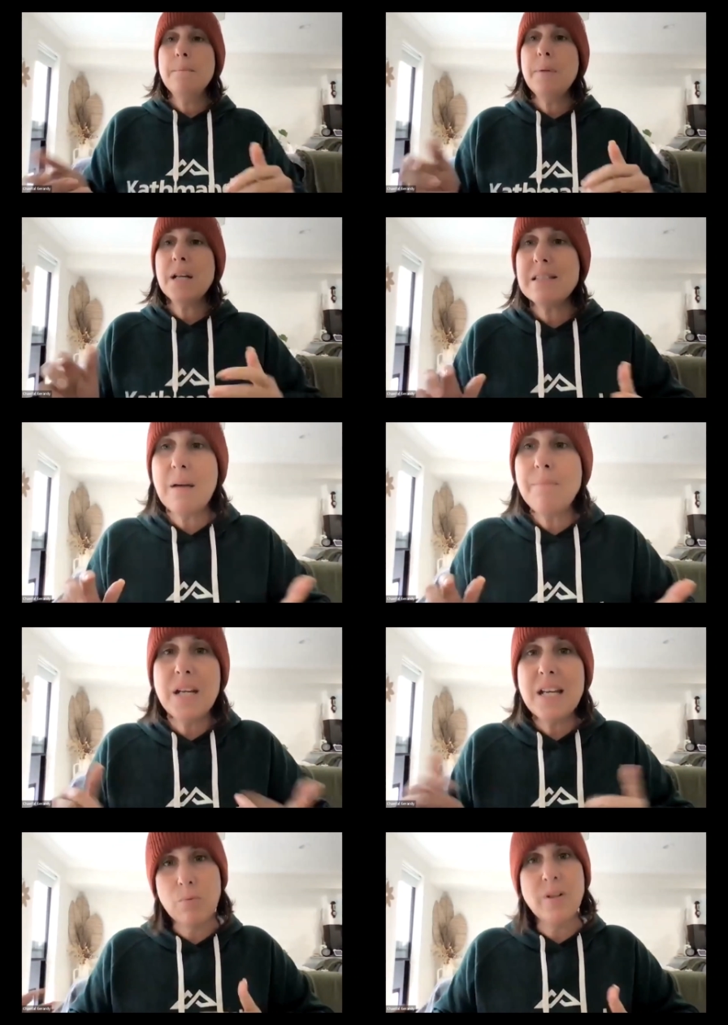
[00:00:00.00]
But it's
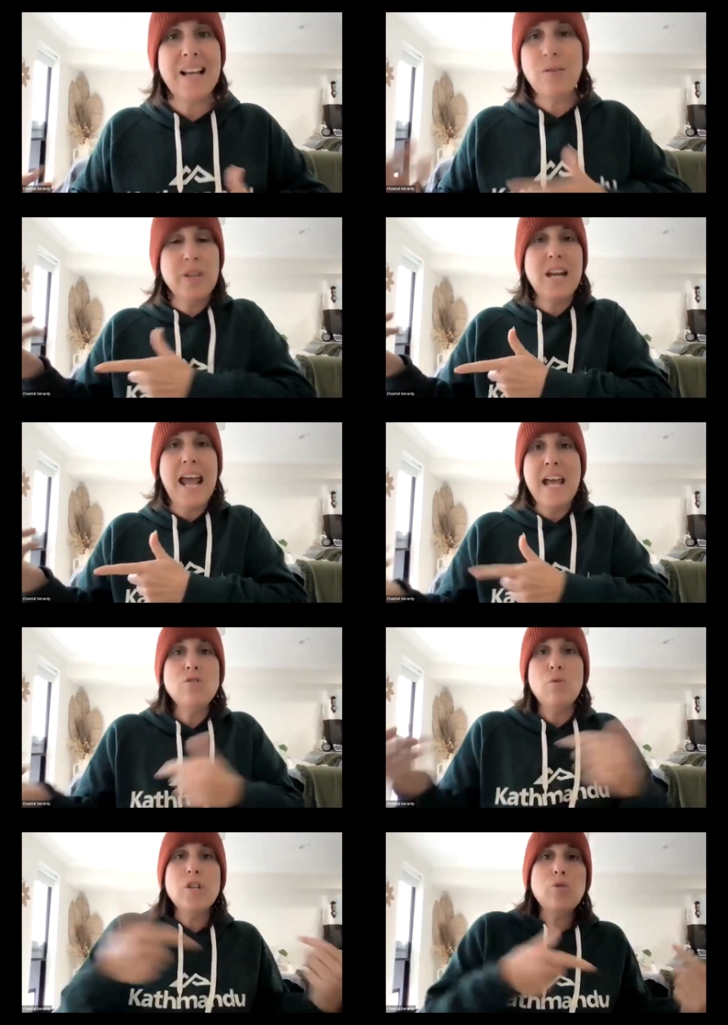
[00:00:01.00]
somebody with an
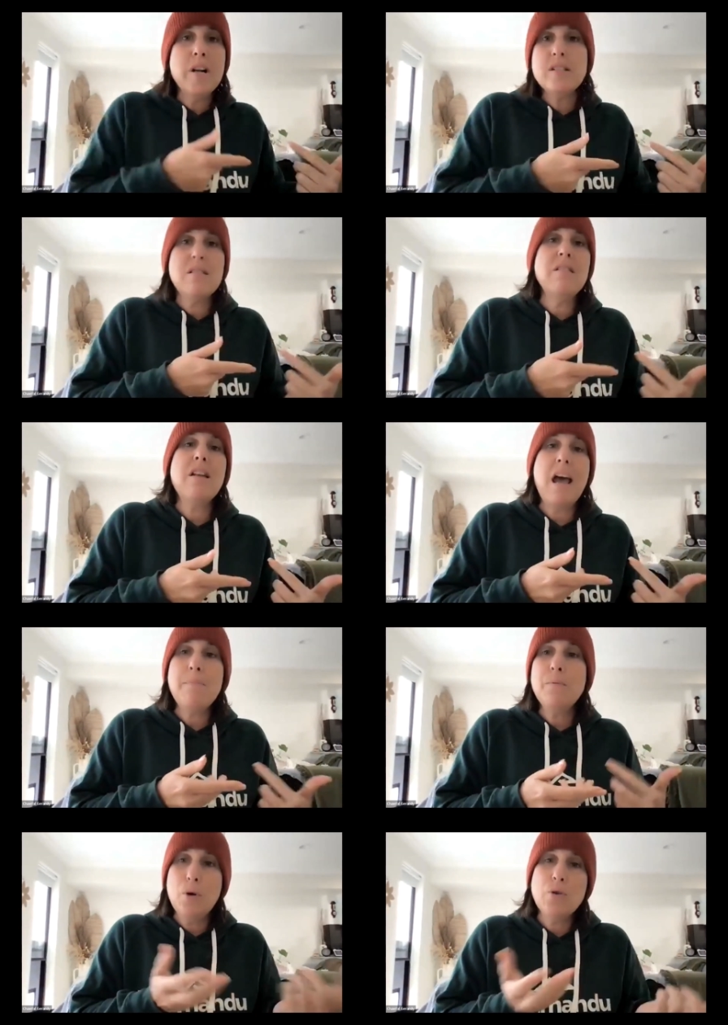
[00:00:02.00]
Android trying to send an
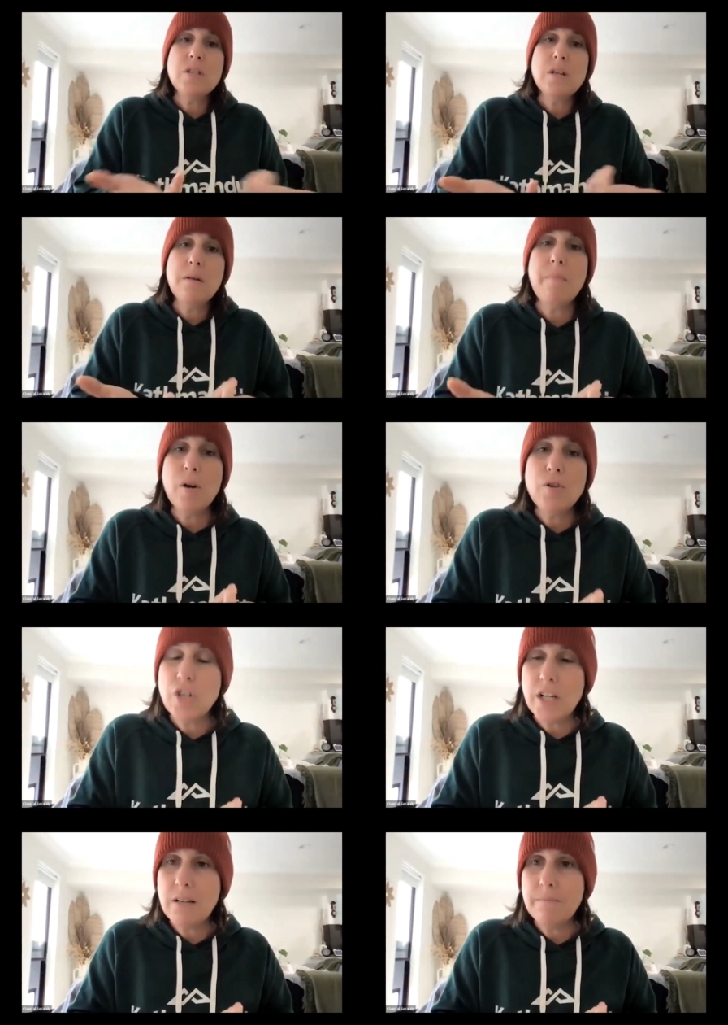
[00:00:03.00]
Apple person an
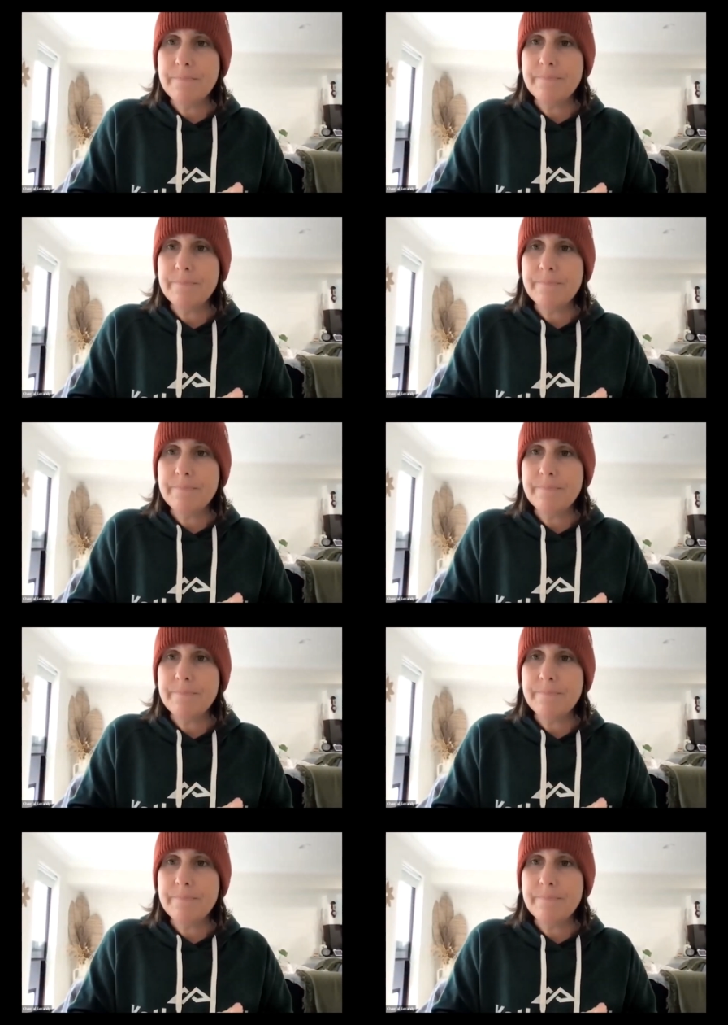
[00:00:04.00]
emoji.